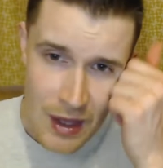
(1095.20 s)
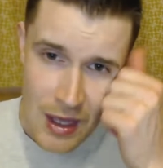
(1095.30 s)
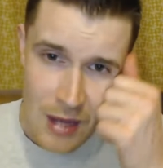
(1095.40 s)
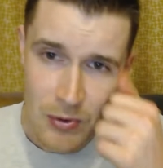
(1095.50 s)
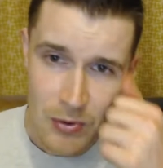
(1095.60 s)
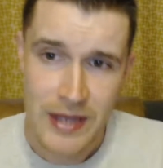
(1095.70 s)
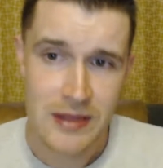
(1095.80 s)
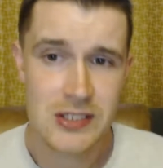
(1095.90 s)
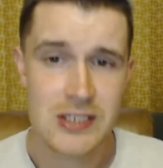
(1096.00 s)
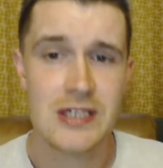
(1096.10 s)
But when
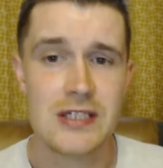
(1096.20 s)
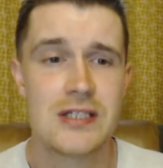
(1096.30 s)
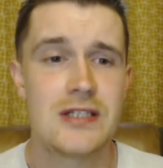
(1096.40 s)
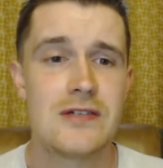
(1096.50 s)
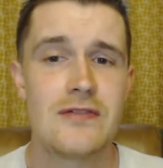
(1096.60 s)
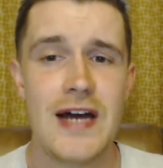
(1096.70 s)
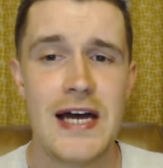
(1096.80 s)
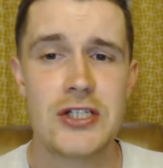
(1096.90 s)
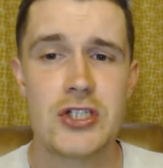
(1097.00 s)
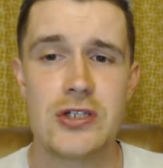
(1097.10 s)
the citizens of
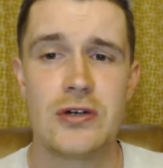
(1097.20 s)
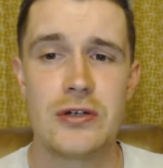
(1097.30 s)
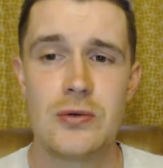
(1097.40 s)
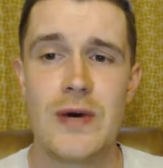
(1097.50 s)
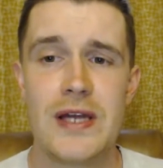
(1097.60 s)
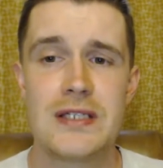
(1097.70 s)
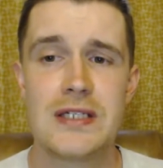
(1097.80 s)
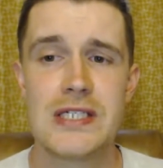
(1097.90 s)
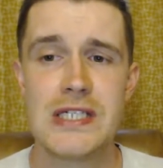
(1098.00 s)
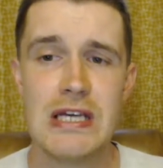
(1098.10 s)
Ashdod went to
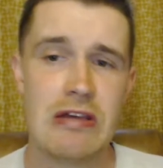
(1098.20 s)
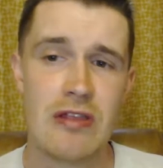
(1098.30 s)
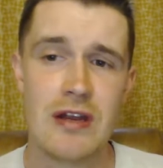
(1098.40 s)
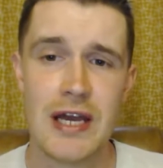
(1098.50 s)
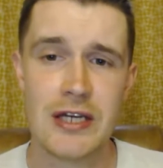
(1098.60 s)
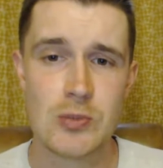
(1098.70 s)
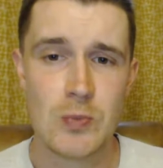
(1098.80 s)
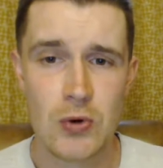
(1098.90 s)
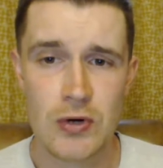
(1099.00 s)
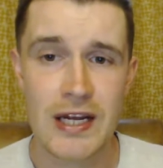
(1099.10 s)
see it the next
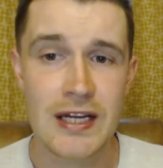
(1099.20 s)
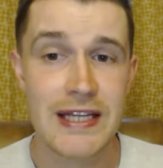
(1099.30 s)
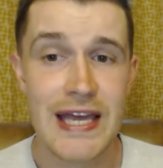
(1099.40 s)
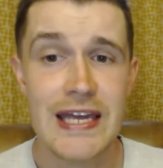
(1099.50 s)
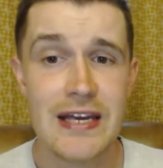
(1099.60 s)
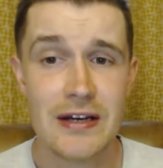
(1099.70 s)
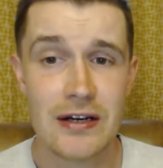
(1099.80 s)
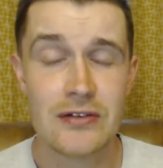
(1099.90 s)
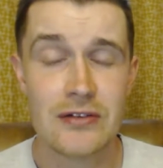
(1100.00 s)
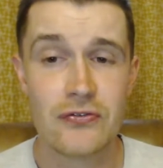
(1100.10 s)
morning, Dagon
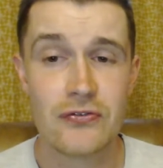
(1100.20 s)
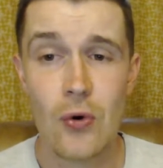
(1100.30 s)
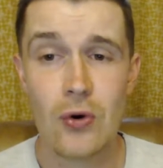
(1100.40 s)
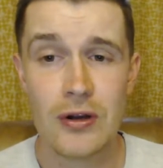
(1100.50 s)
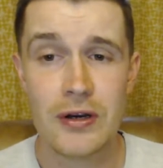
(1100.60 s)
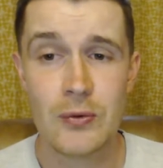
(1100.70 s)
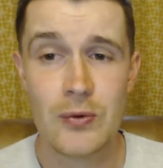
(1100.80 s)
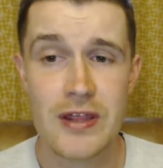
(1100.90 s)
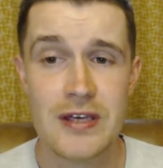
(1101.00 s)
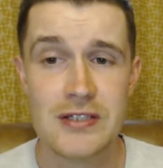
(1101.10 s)
had fallen
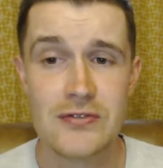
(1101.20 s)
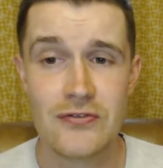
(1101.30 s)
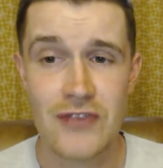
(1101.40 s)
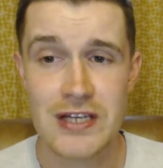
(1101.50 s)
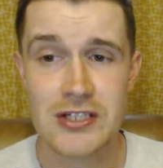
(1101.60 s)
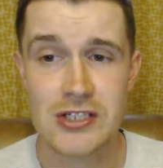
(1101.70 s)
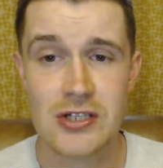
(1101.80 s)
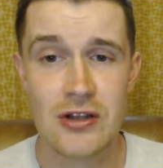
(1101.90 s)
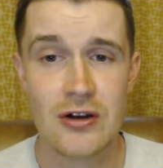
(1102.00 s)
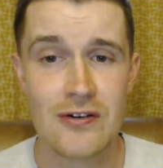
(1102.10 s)
with his face to
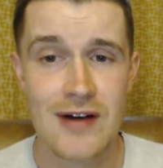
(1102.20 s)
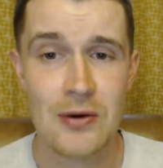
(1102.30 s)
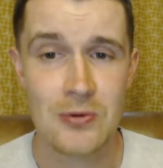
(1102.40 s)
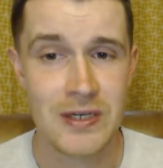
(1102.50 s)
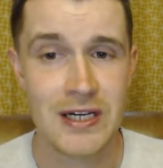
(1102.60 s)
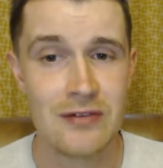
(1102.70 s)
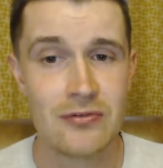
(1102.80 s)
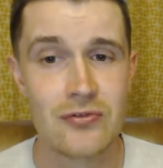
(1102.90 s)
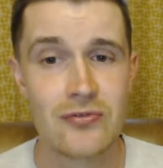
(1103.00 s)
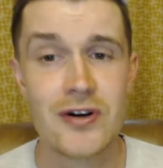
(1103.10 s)
the ground in
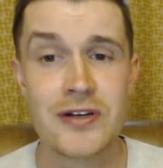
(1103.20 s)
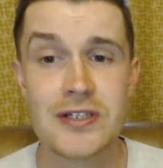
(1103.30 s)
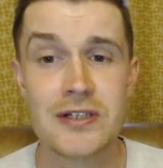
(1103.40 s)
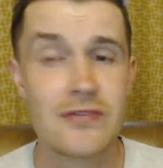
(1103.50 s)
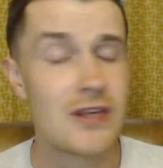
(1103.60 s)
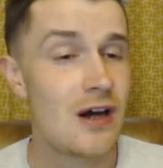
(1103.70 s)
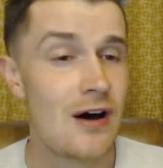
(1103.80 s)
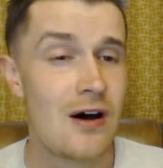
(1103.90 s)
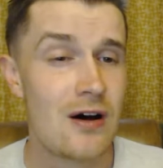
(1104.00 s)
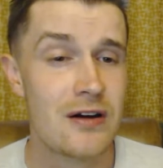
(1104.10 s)
front of the
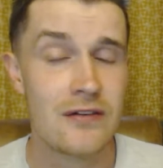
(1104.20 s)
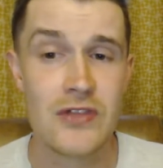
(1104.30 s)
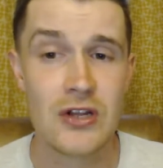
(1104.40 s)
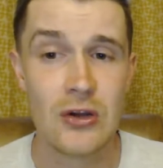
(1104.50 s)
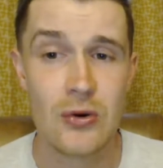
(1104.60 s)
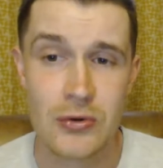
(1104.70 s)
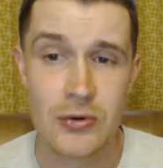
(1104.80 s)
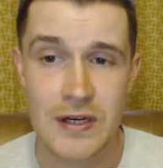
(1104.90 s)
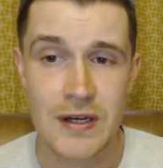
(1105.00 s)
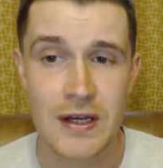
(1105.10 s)
ark of the Lord.
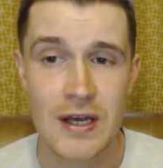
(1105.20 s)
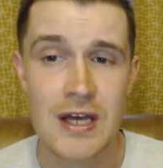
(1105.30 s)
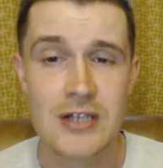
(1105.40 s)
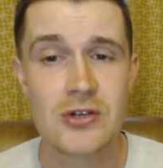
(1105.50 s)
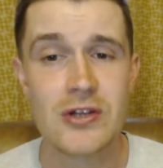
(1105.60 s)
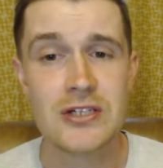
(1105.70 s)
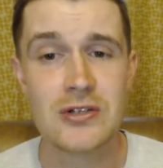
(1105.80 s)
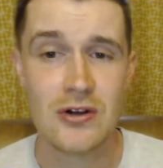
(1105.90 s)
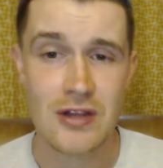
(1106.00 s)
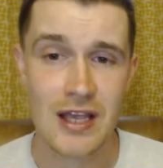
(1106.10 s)
So they
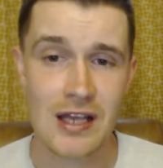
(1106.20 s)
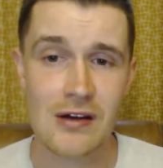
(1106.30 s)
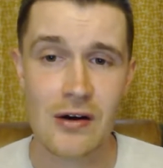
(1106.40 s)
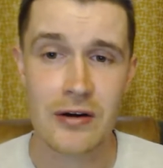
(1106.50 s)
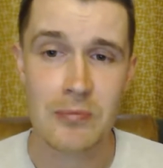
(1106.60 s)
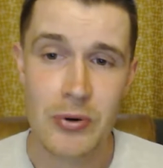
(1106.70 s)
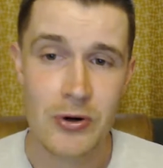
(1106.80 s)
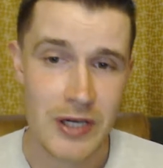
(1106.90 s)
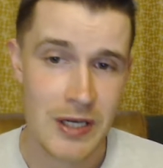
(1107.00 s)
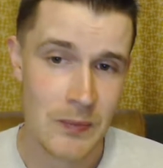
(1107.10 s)
took Dagon and
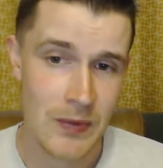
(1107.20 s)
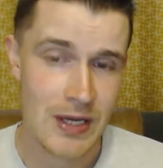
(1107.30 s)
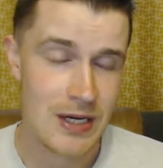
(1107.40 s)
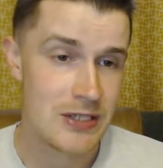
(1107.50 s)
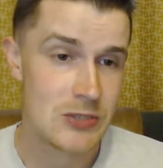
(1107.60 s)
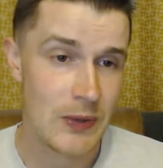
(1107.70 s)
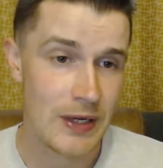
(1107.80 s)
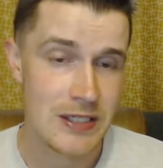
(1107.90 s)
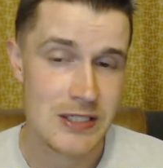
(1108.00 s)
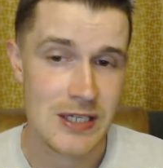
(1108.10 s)
put him in his
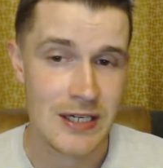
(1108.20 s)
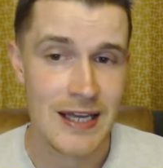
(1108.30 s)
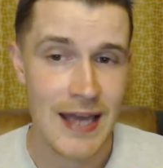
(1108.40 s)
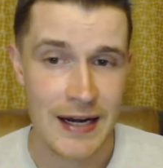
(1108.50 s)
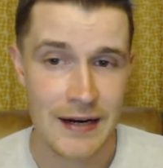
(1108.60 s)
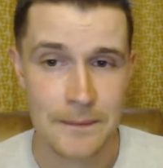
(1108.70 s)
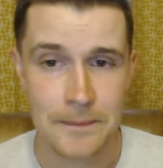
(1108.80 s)
place again.